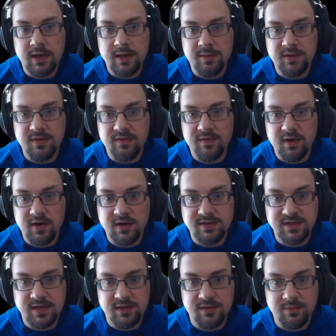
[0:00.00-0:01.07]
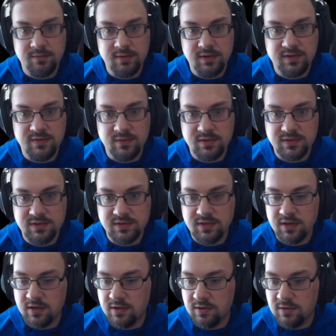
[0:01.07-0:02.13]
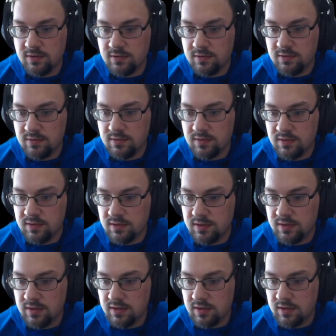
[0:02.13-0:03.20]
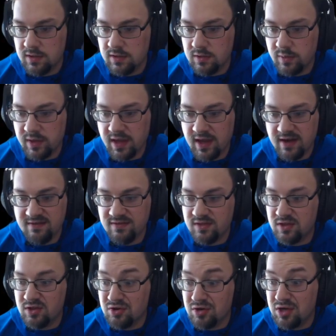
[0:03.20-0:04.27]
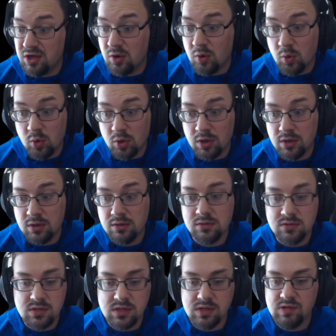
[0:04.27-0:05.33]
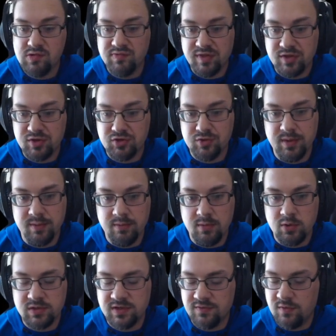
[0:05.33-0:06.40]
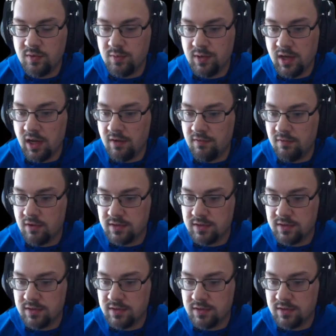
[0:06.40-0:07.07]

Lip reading: As far as other resources go, we have 30 ore. That should be most of what we need for our